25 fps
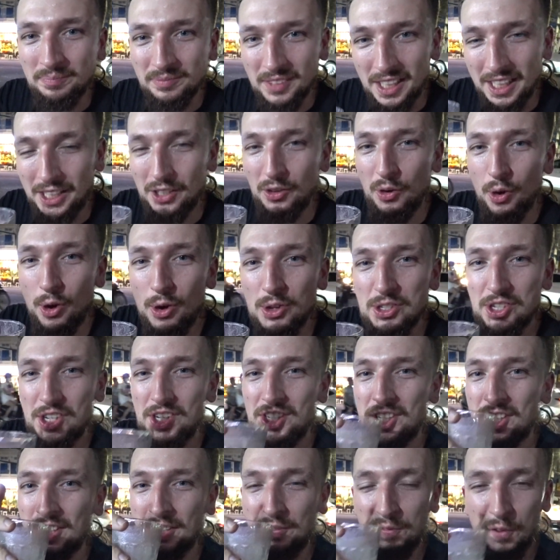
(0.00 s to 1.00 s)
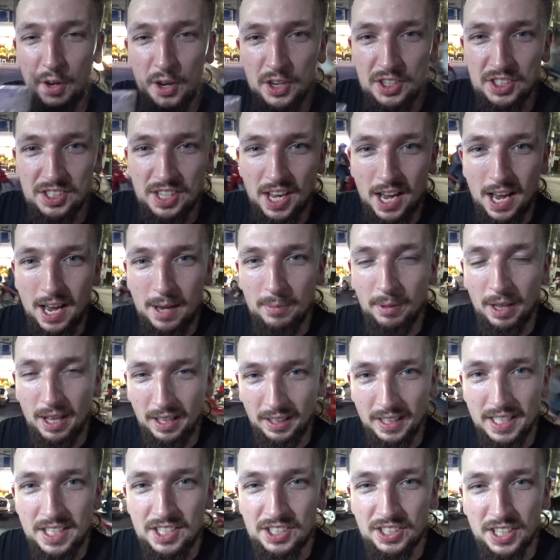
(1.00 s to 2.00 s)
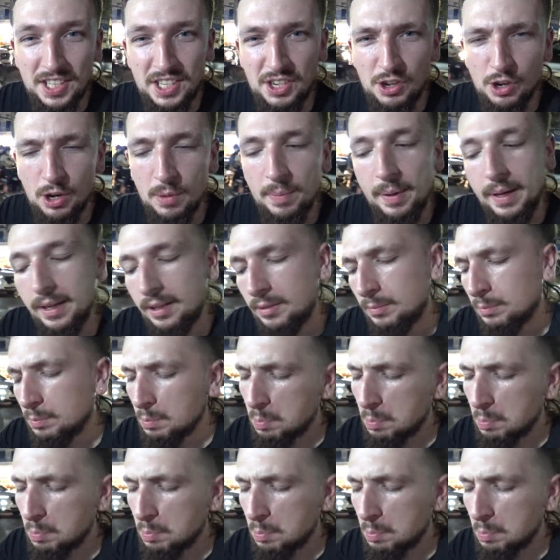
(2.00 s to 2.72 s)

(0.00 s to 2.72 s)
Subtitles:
It grows on you. First time, like Lee said, you're a bit.